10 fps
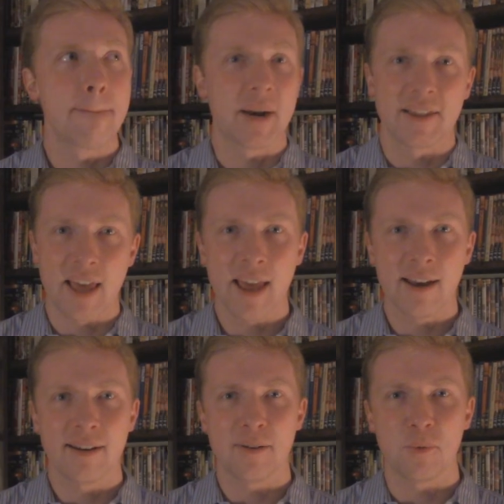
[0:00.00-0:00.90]
But
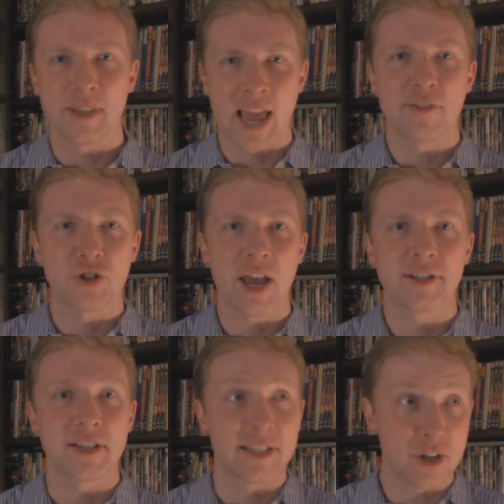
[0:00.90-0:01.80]
then, when they have a
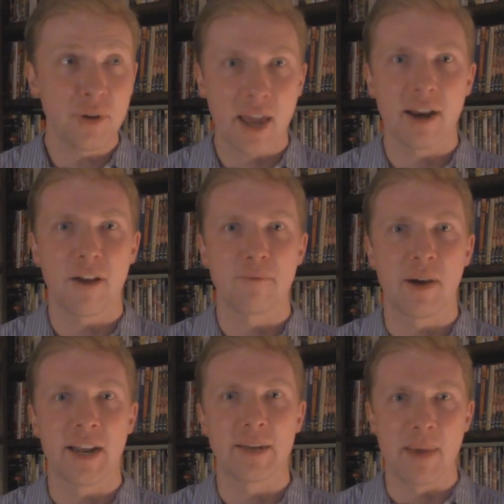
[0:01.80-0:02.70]
chance to still get enough
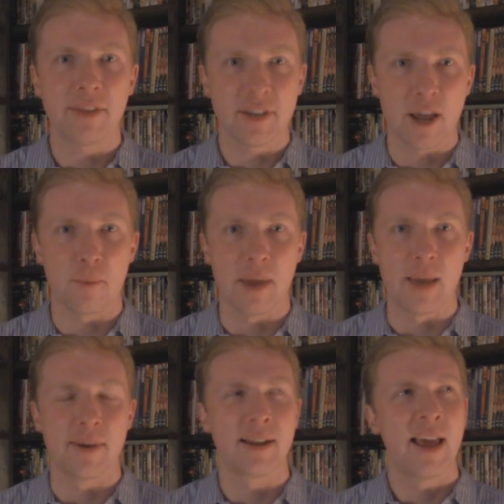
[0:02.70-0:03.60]
money to make the down
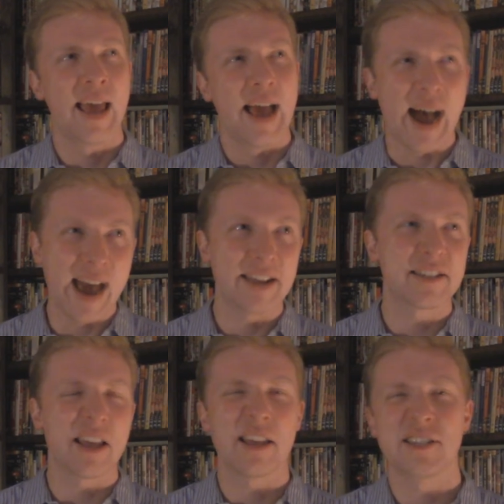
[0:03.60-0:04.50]
payment, Ida
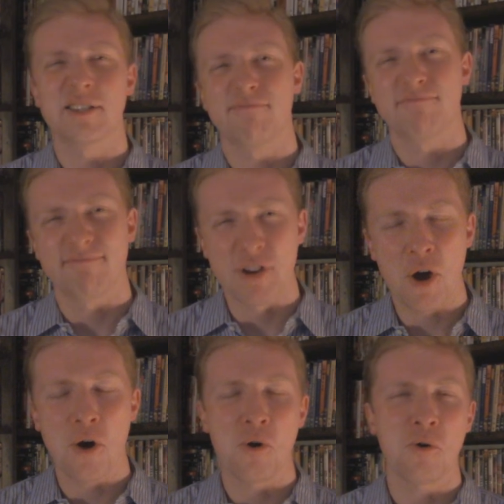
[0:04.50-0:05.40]
says,
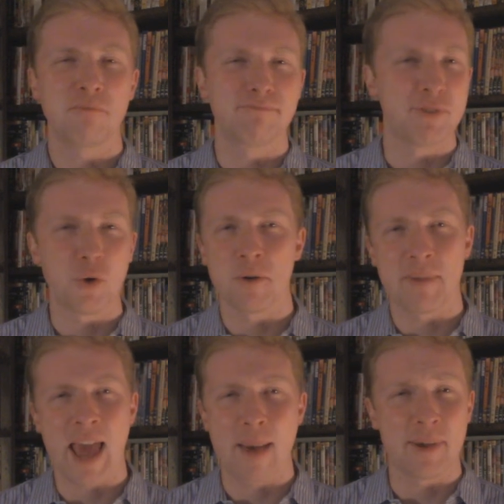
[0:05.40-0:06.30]
"No, you wouldn't
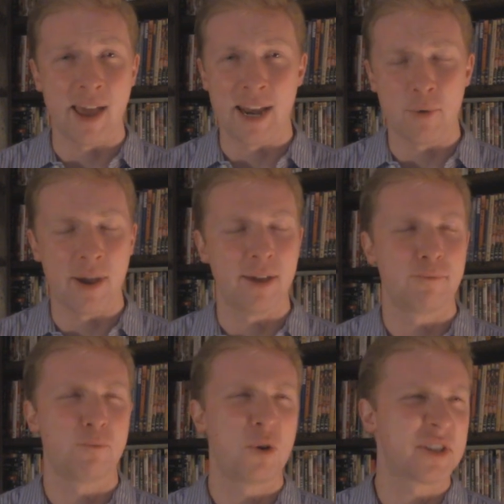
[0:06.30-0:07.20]
be happy anyway.
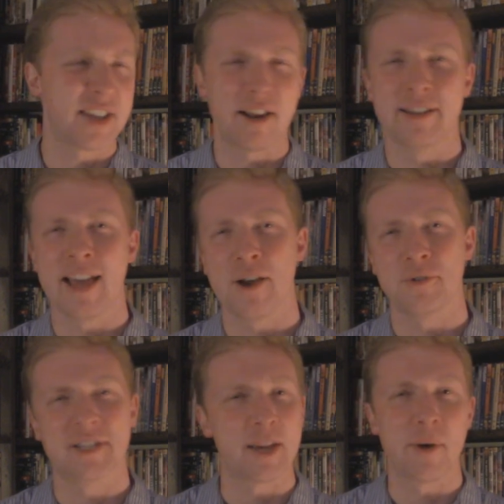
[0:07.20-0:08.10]
We'll settle down
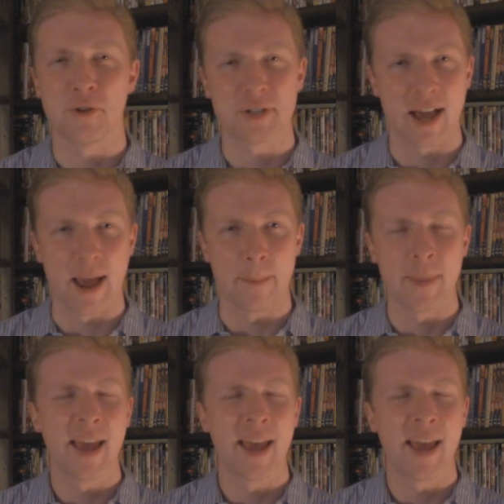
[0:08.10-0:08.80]
some other time."